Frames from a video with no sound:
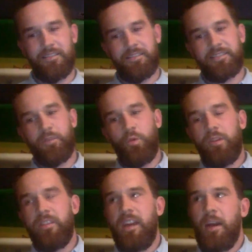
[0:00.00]
So with
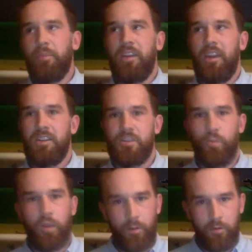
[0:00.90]
the application, what
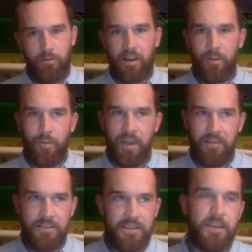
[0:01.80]
I would recommend